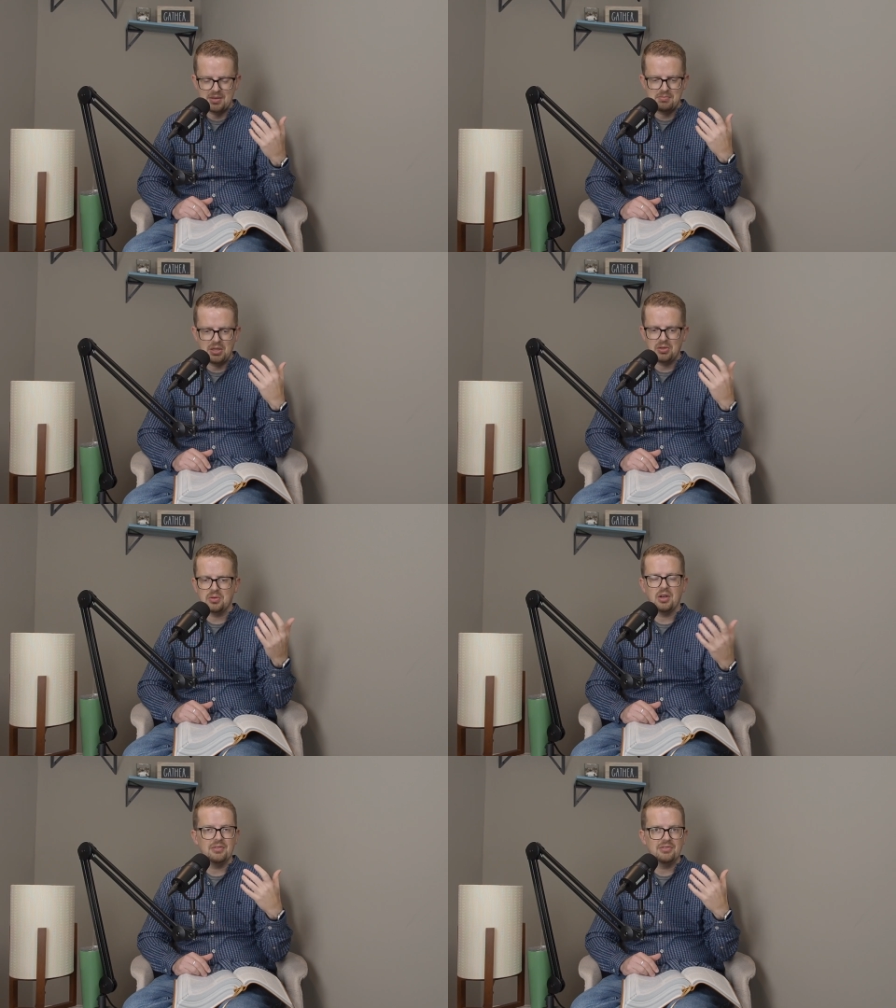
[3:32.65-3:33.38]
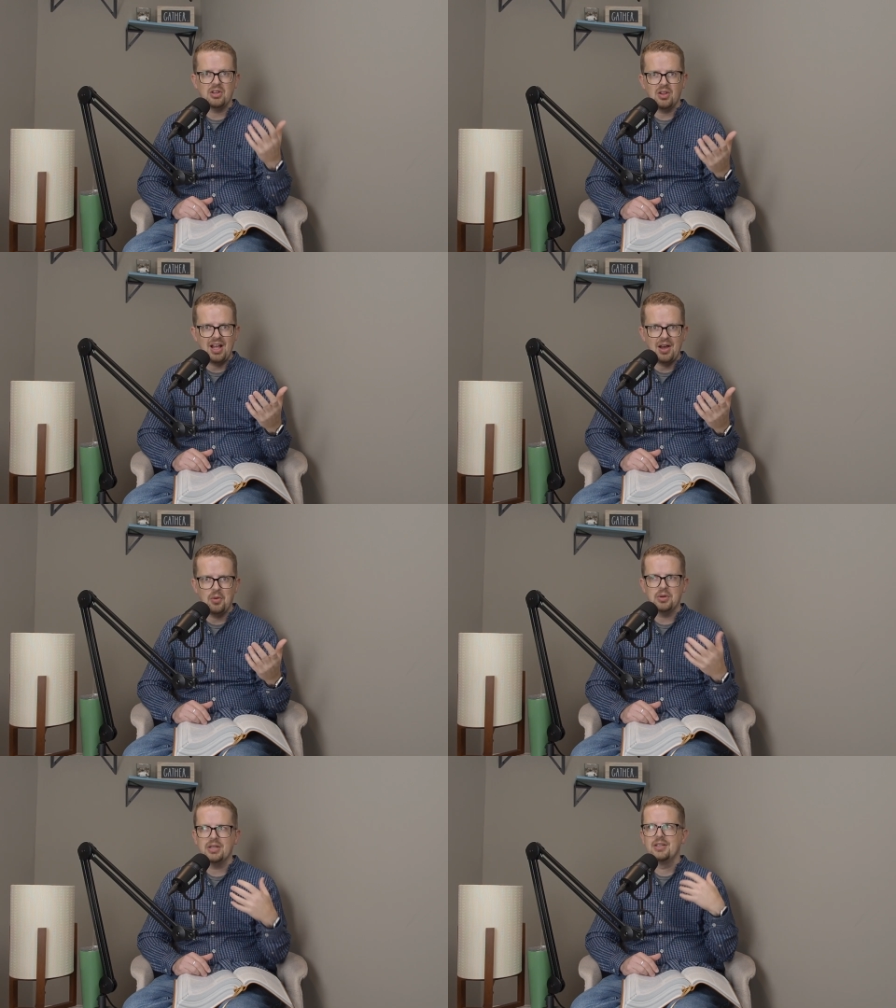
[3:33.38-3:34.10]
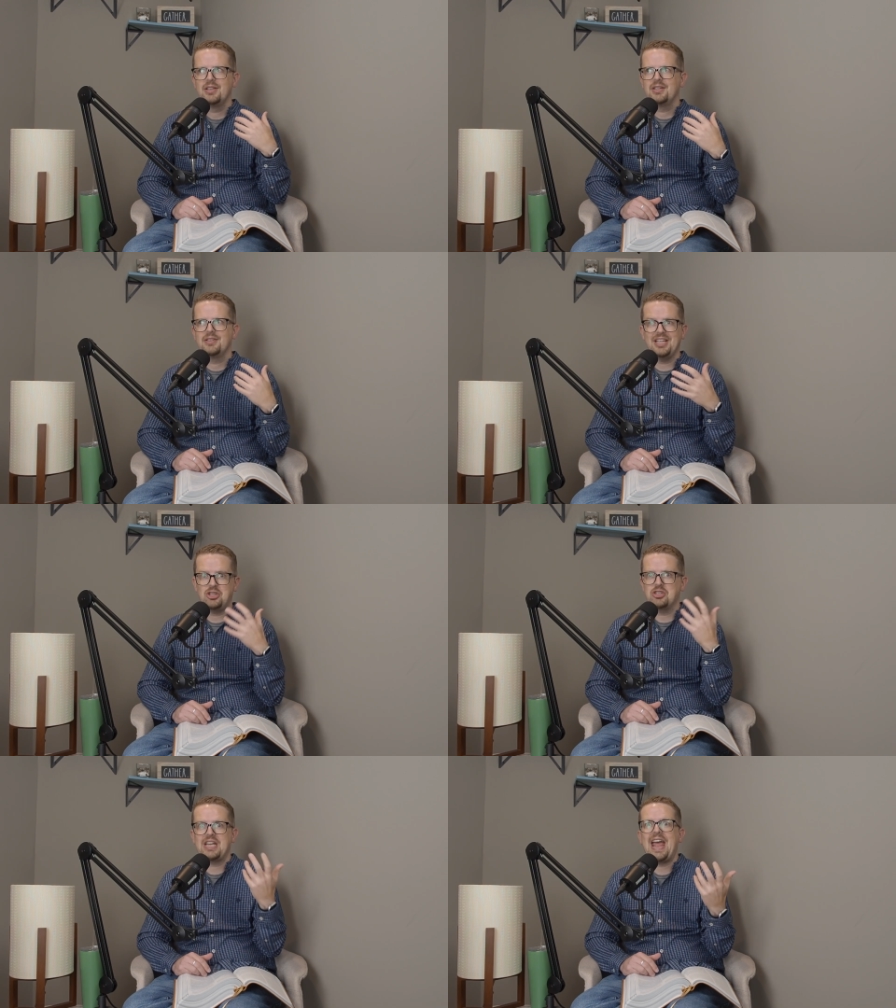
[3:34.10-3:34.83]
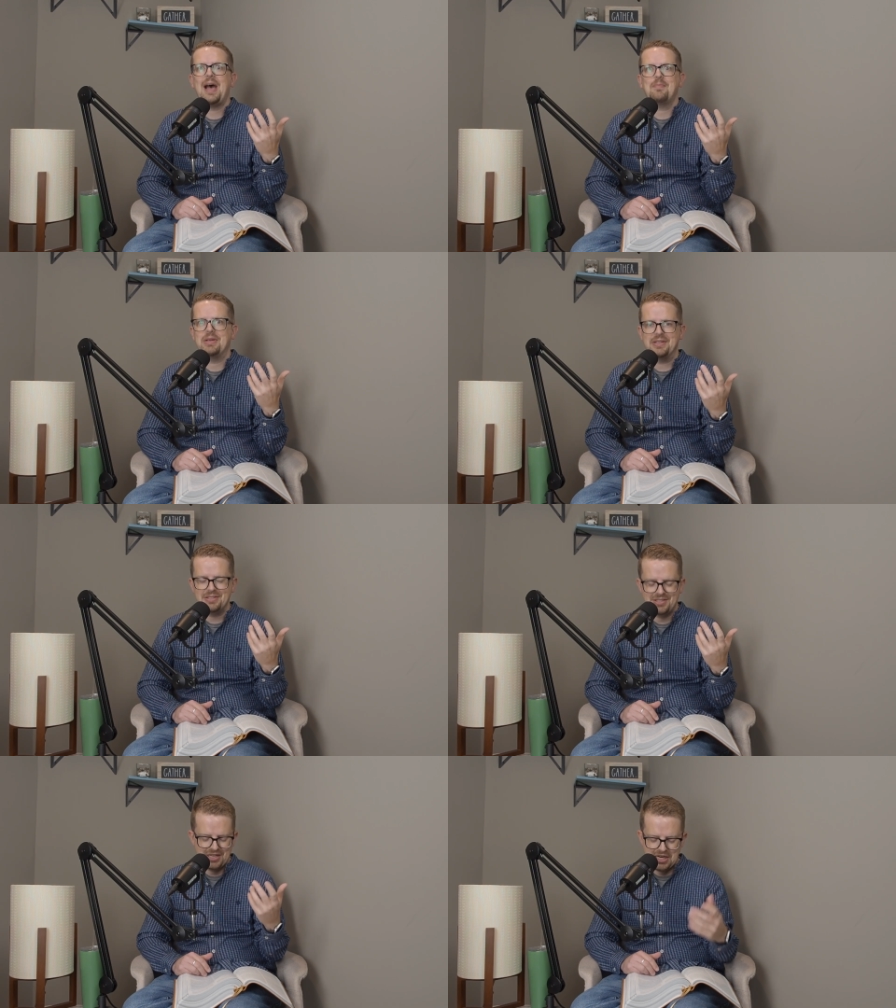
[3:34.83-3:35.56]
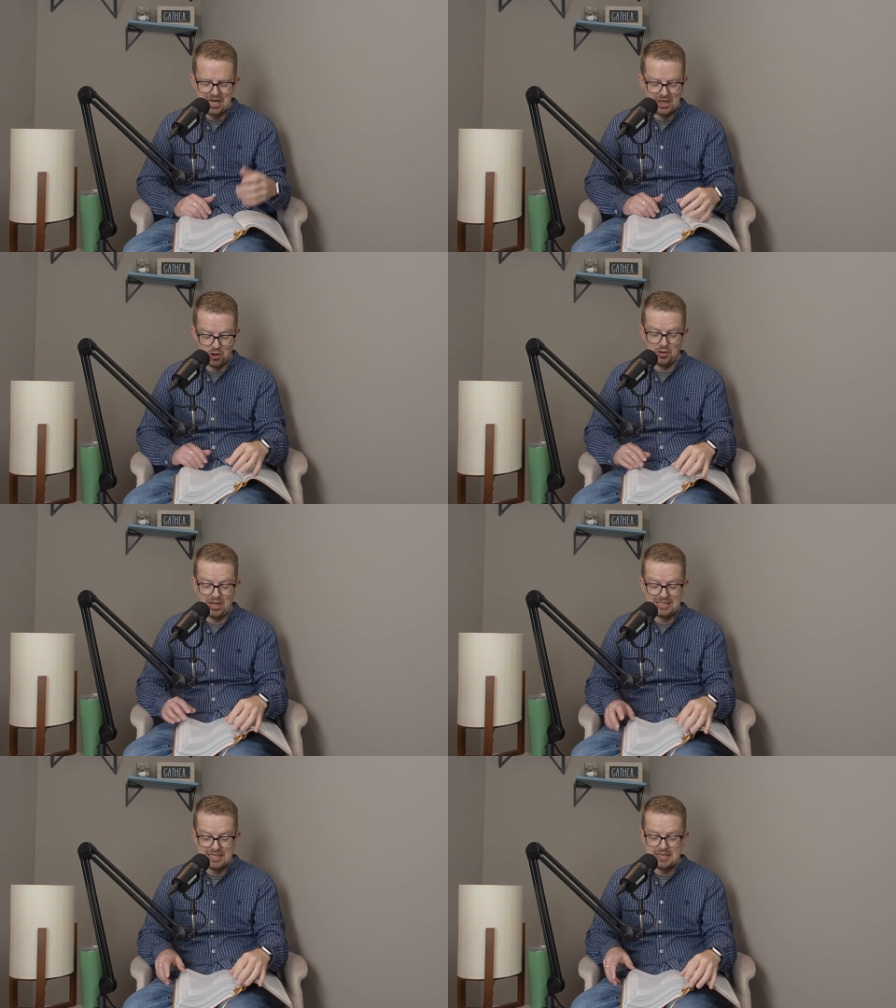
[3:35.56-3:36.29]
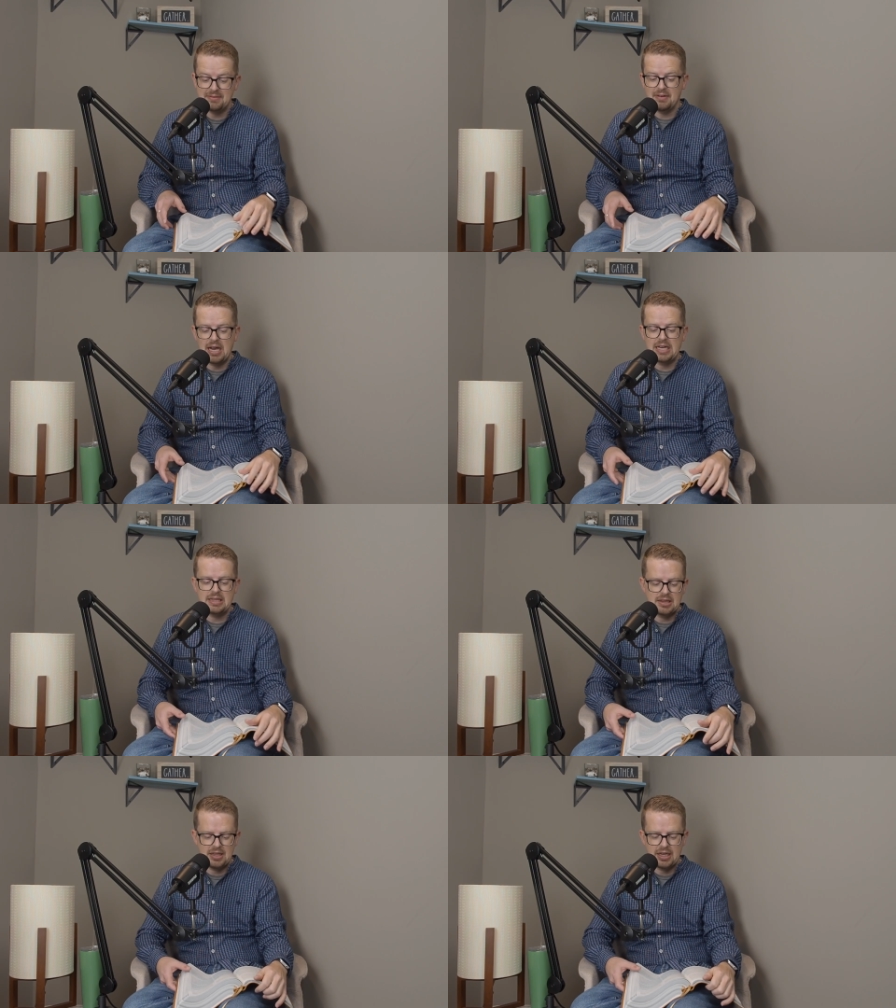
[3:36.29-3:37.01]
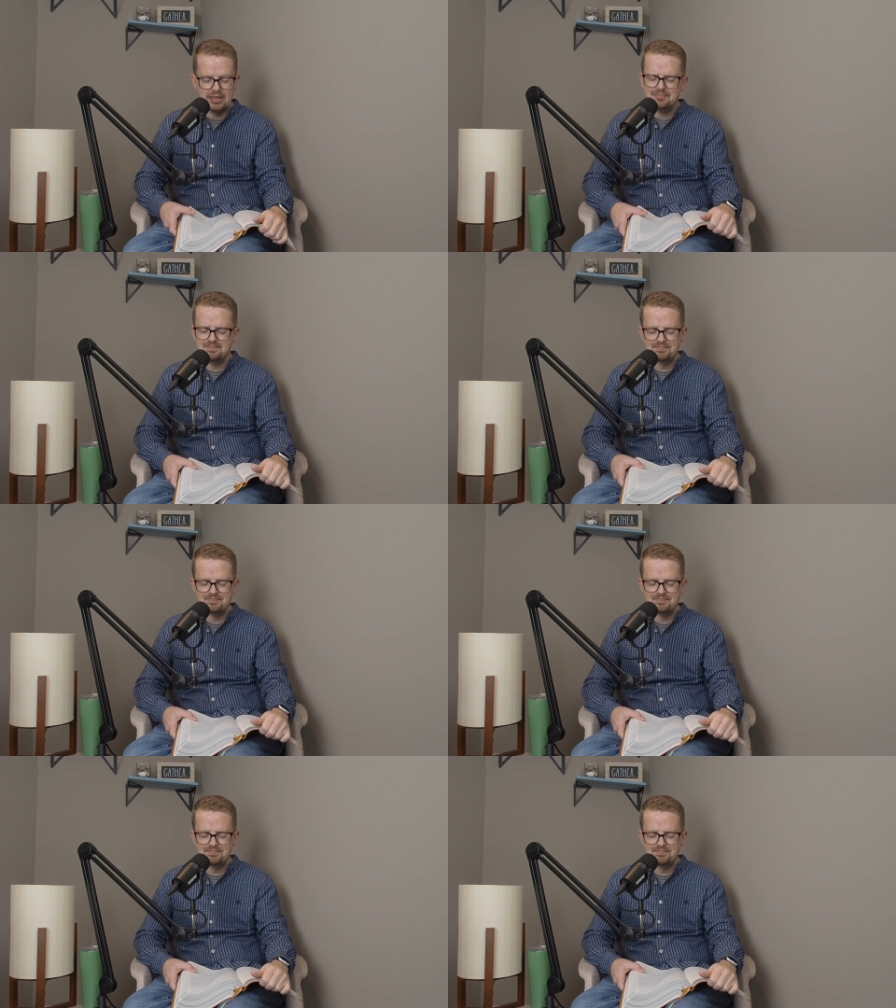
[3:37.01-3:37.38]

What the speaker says: pillar of cloud that just happens in nature. That's a divine thing.